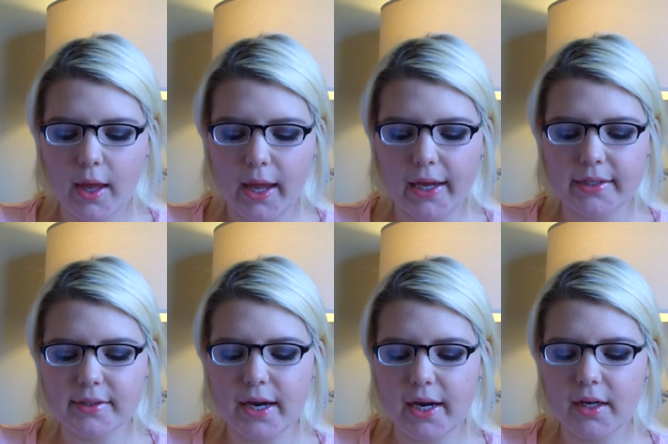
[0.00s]
and it's
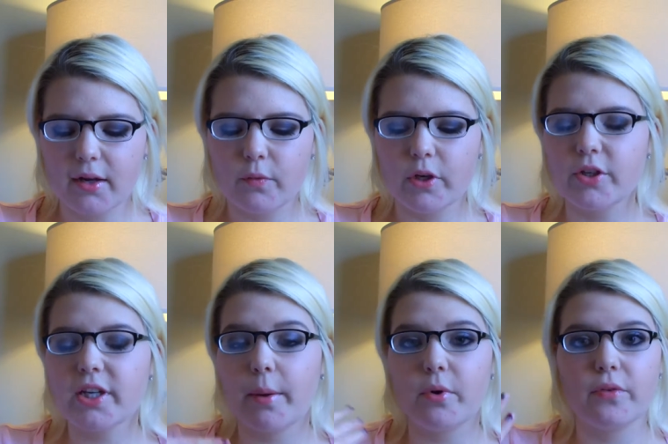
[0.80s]
kind of when you
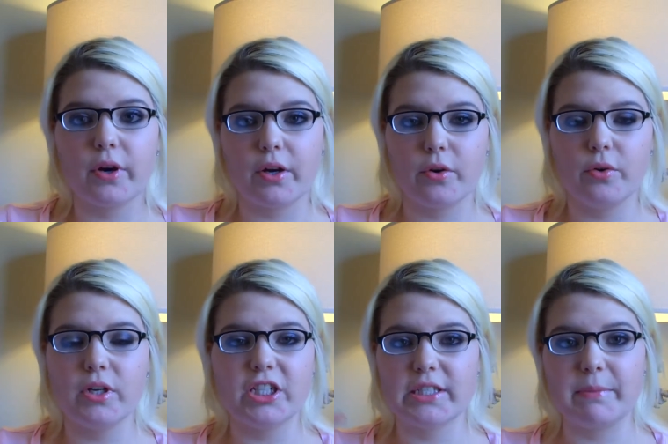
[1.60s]
top it over a nude
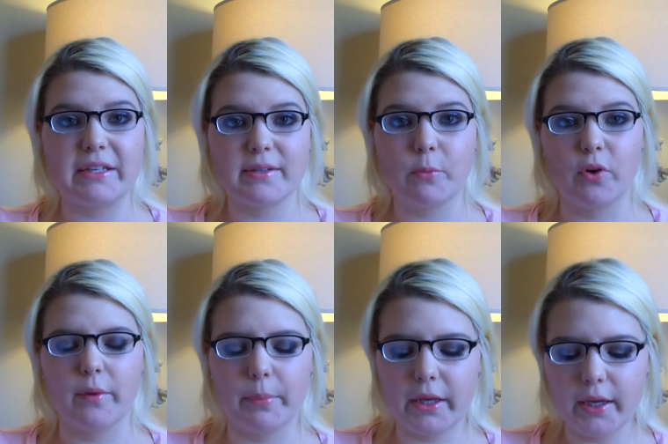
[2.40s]
it just makes it more of
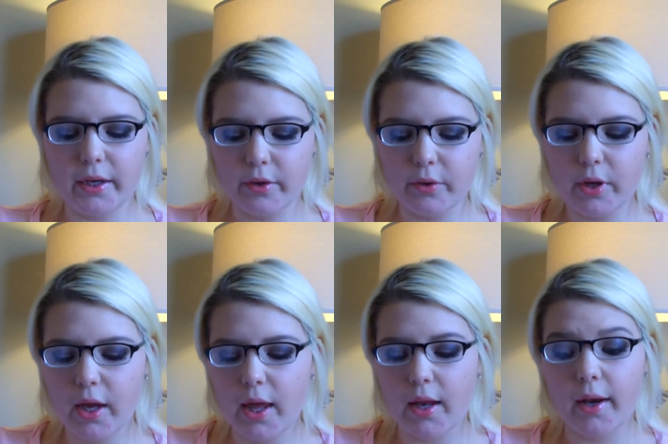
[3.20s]
a pinky nude
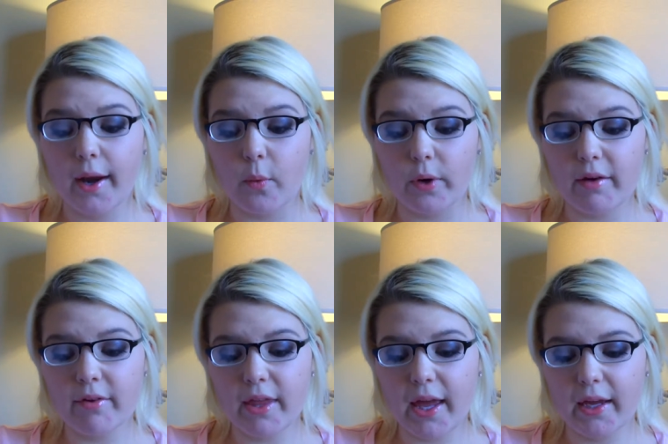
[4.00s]
now whatever
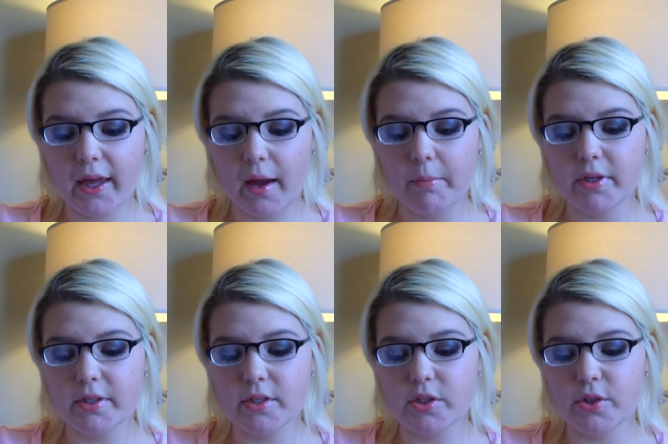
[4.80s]
the heck
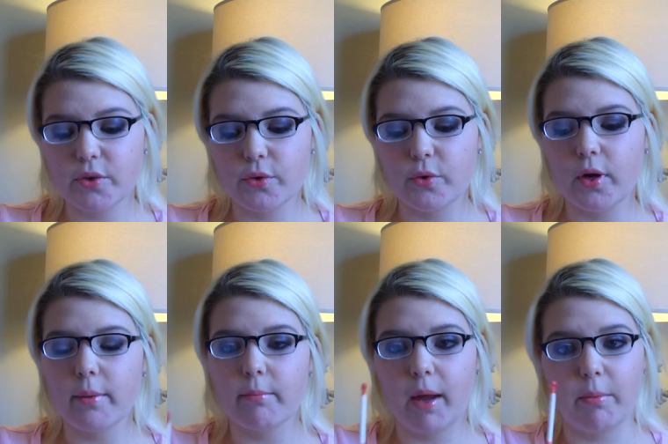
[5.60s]
happened to
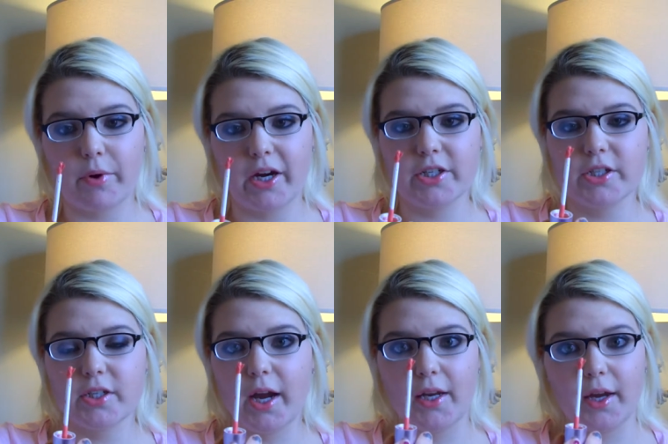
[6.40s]
my
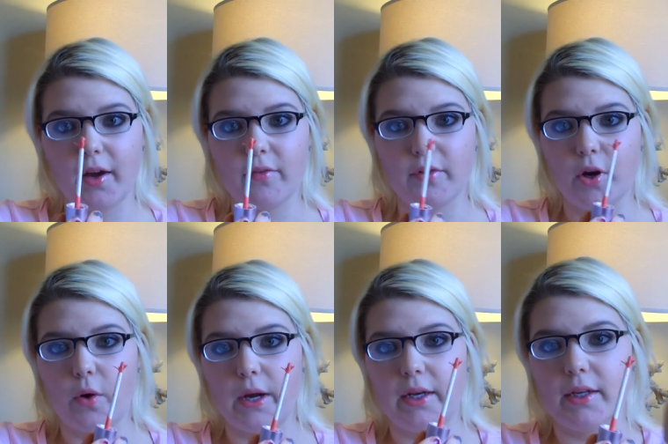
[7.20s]
brush I have
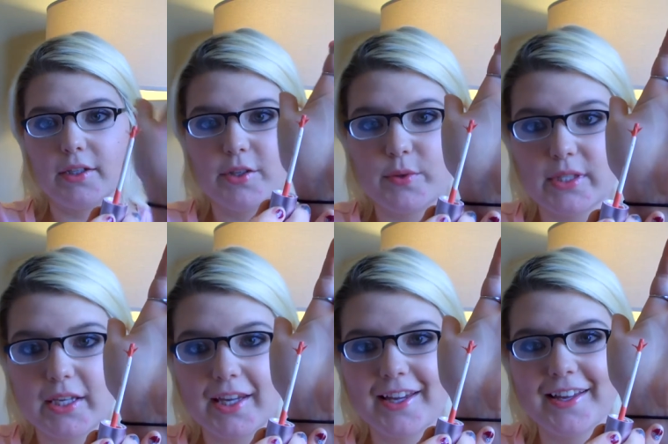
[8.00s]
no idea do you
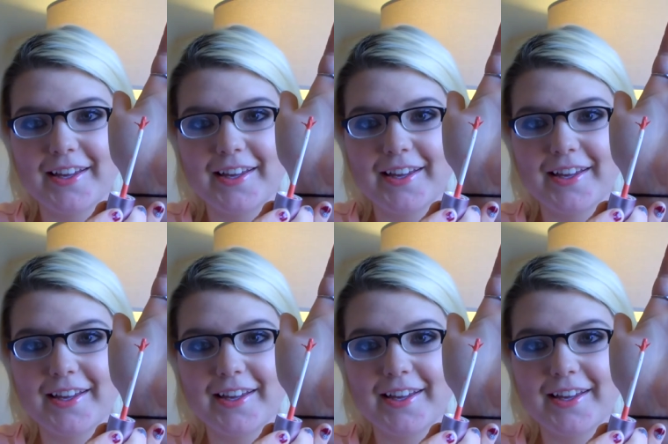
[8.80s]
see